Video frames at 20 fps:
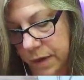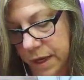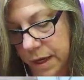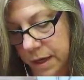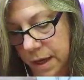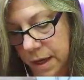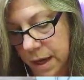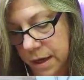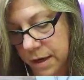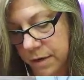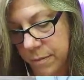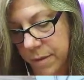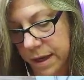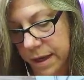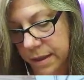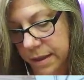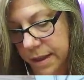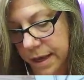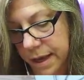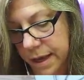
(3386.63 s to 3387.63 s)
and kind of
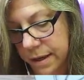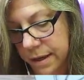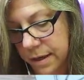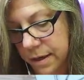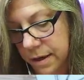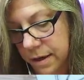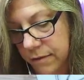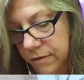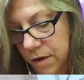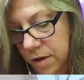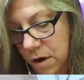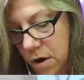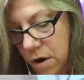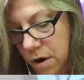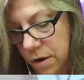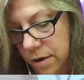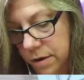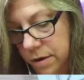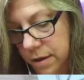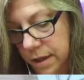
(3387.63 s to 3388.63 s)
make the end of the
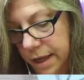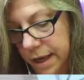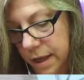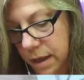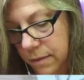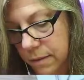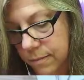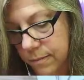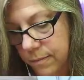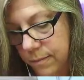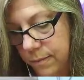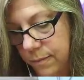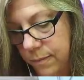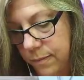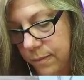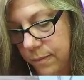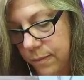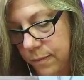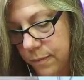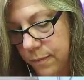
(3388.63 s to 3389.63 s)
heart like,
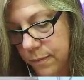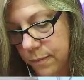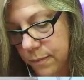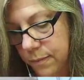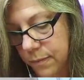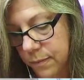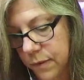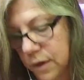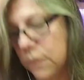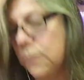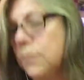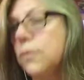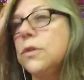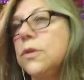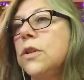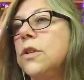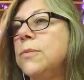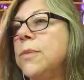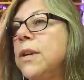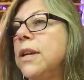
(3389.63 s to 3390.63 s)

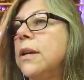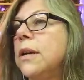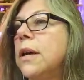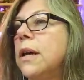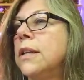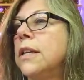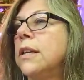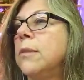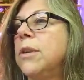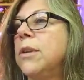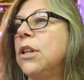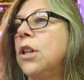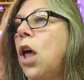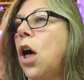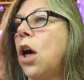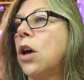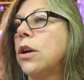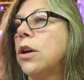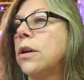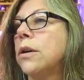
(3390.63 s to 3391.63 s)
excuse me, a little bit
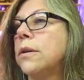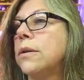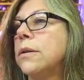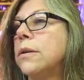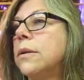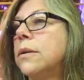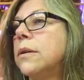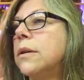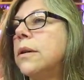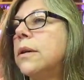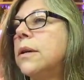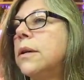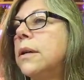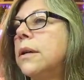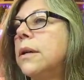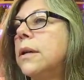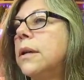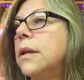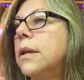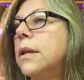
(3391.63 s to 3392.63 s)
long,
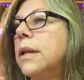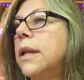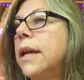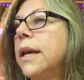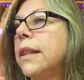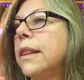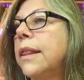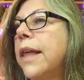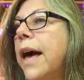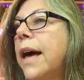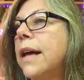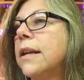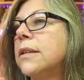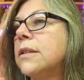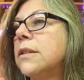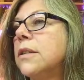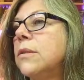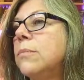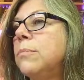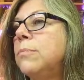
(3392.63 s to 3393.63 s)
like
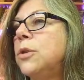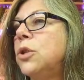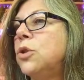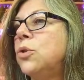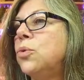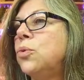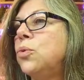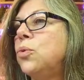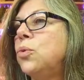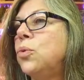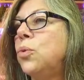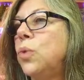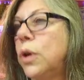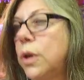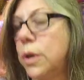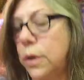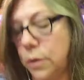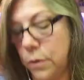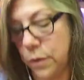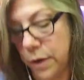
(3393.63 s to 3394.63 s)
that,
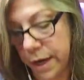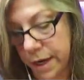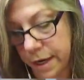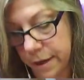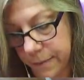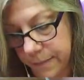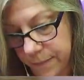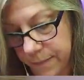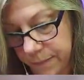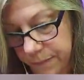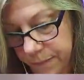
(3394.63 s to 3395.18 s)
right?